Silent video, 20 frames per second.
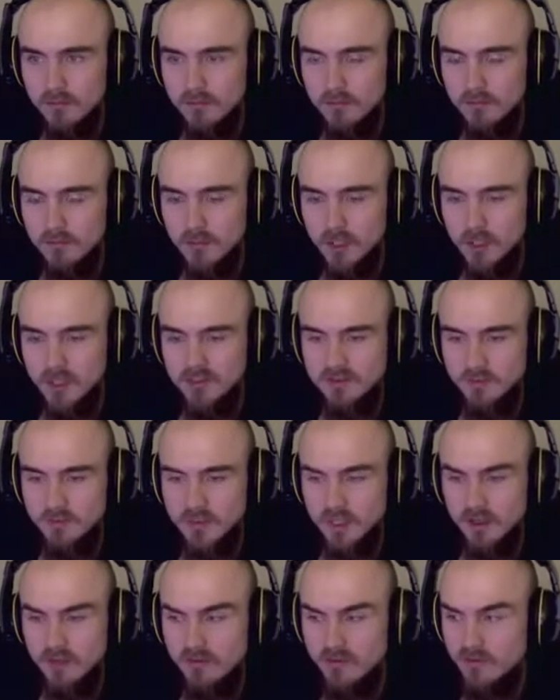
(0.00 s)
A decent
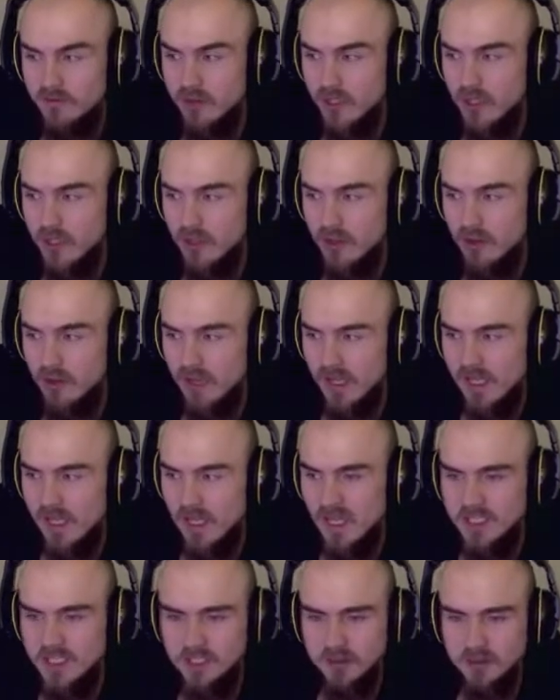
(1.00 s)
bit of early
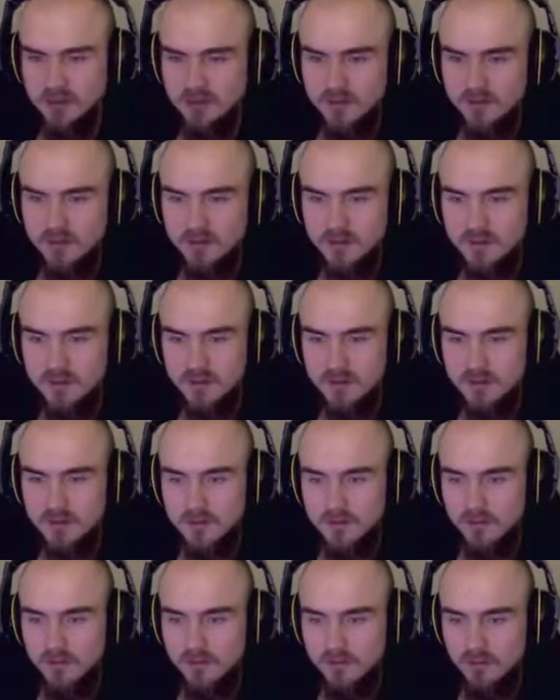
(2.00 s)
cash
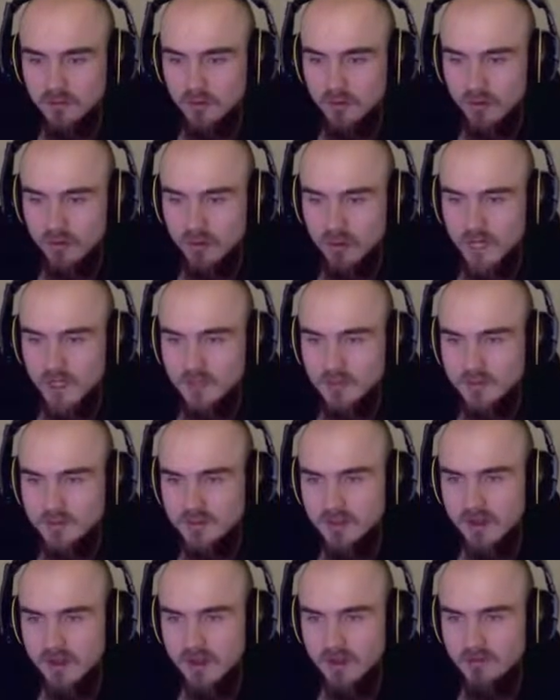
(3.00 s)
for items
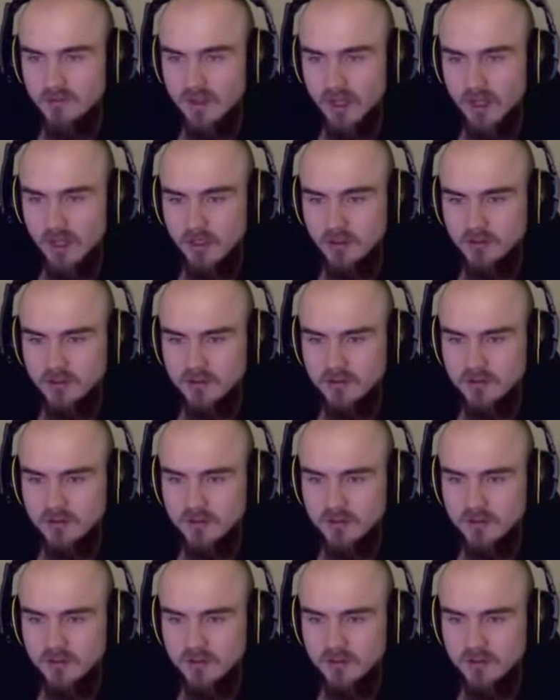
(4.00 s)
that are fairly useless.